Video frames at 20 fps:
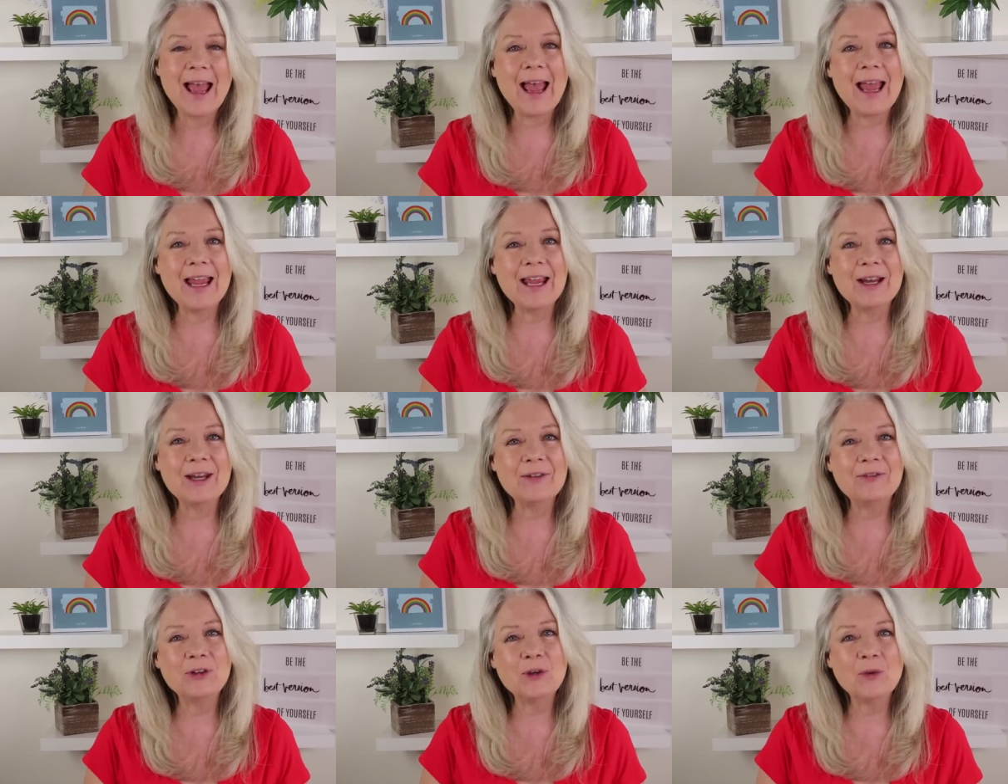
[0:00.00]
Hey,
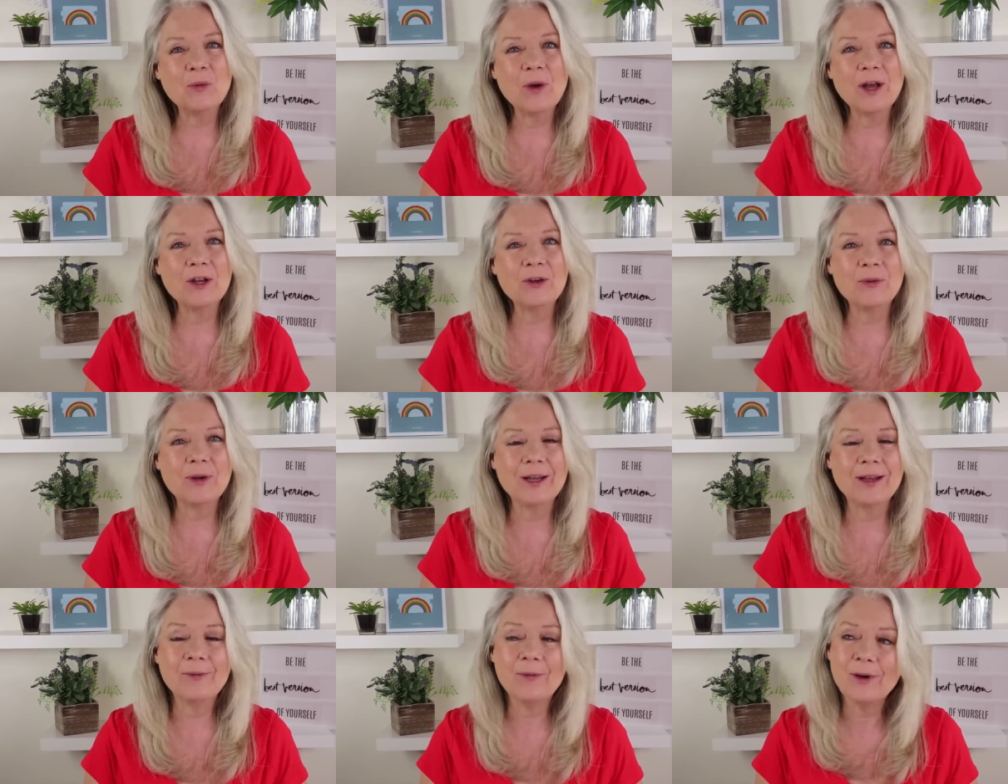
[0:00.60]
and if you're
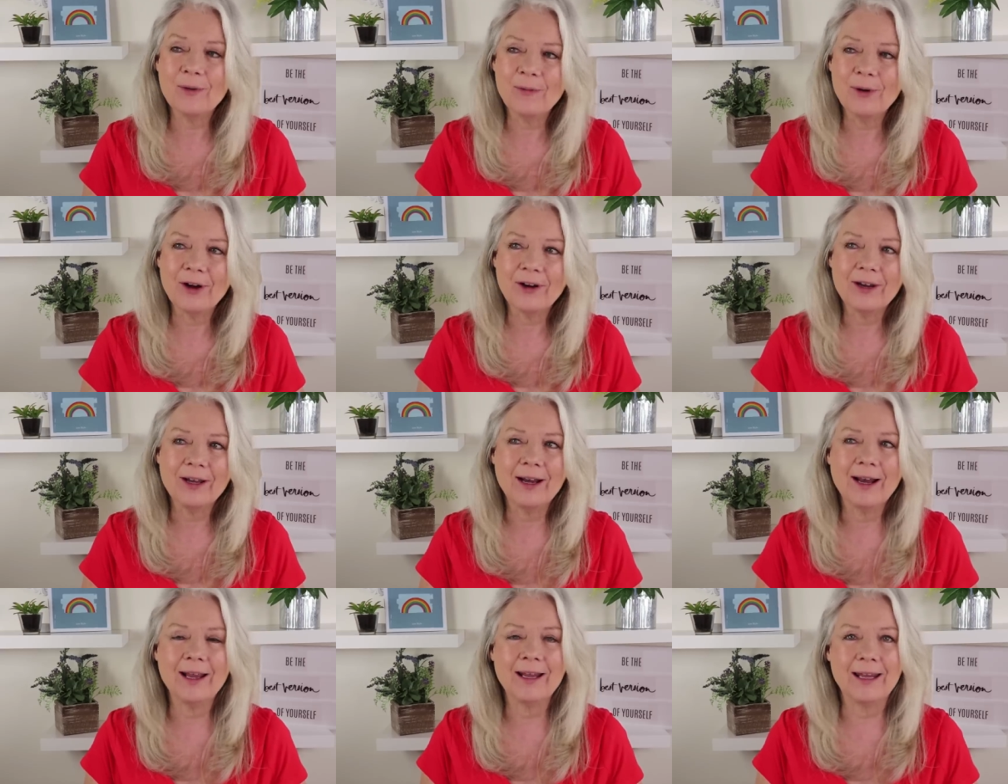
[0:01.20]
wondering, well, where
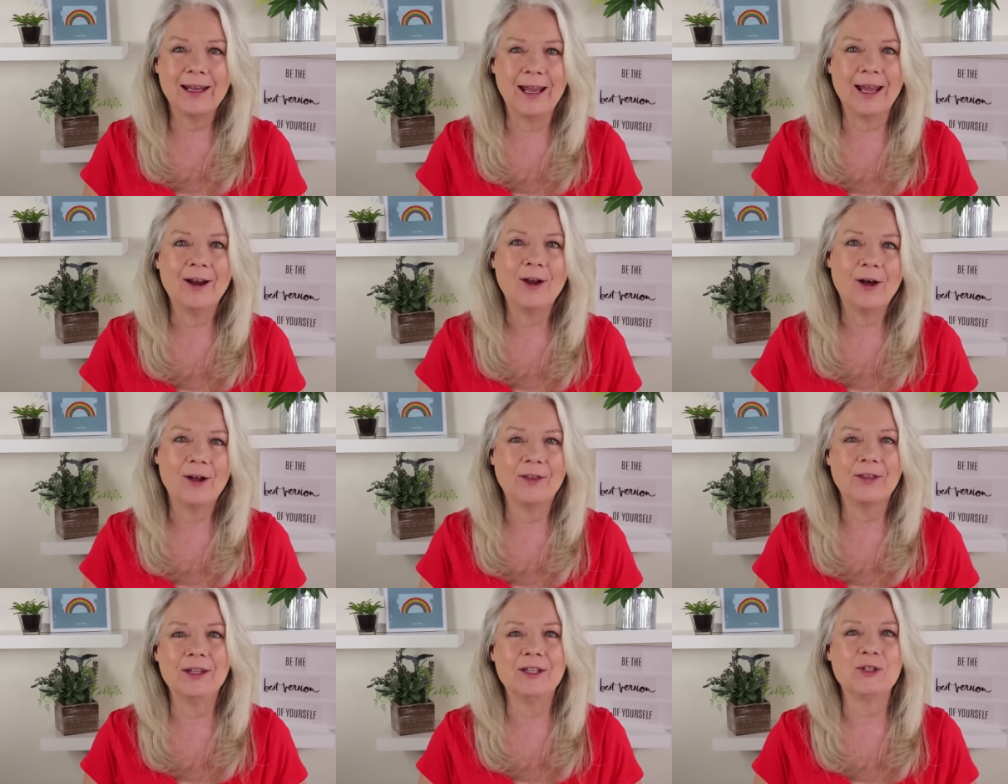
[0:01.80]
can I get
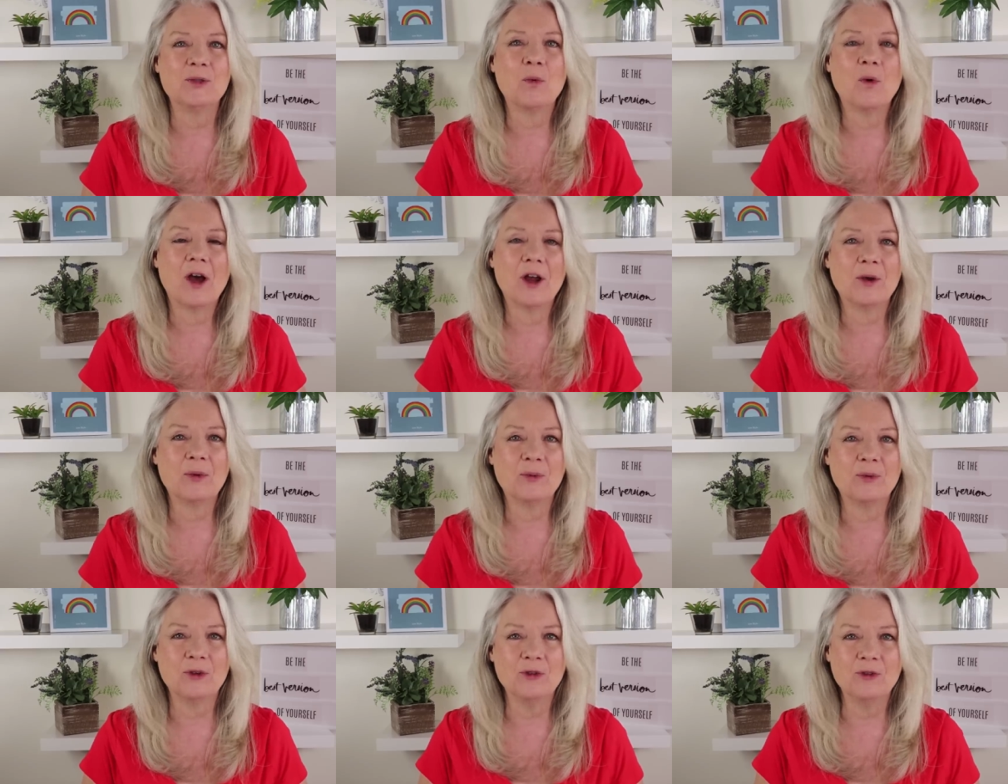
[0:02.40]
all these
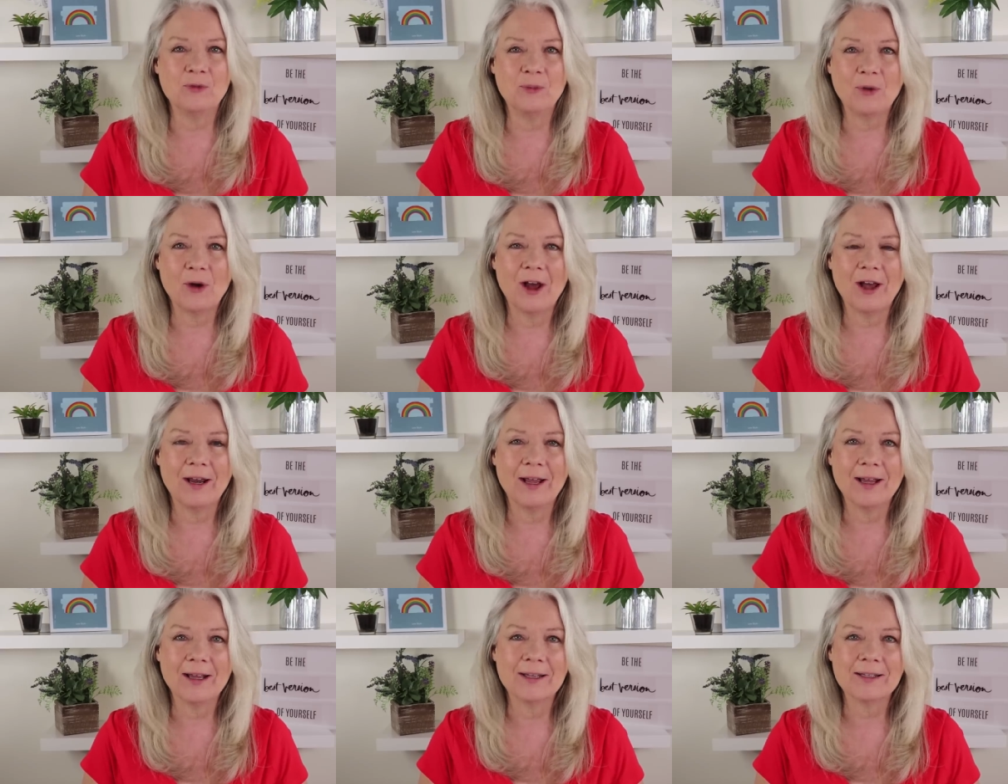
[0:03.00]
waterproof
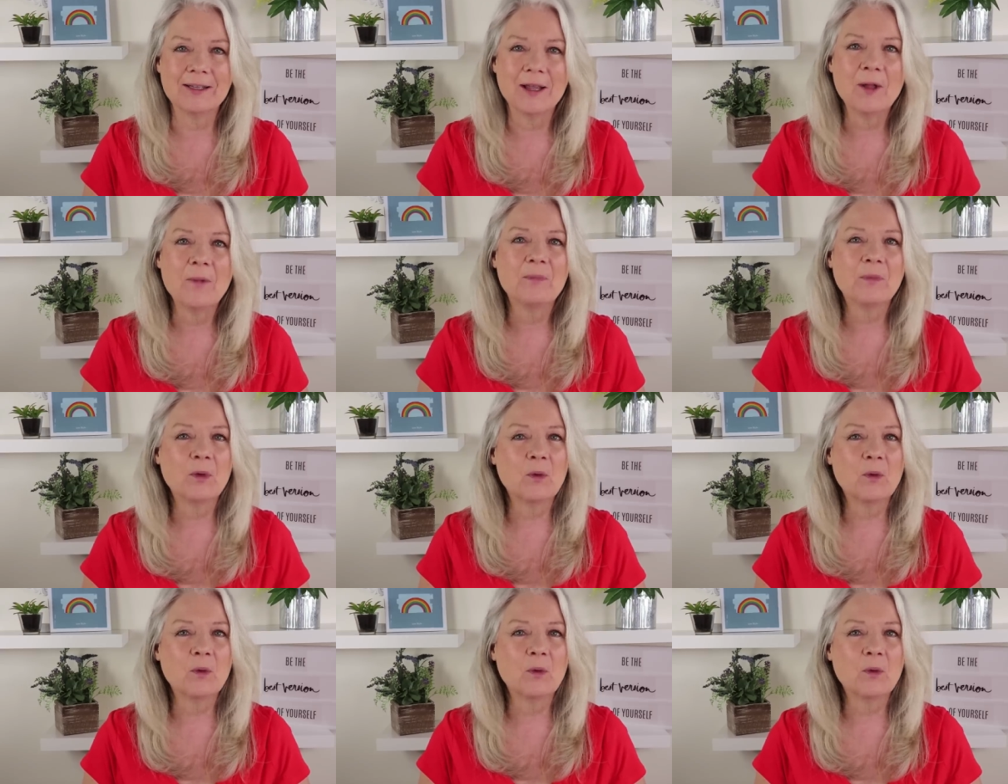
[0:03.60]
products?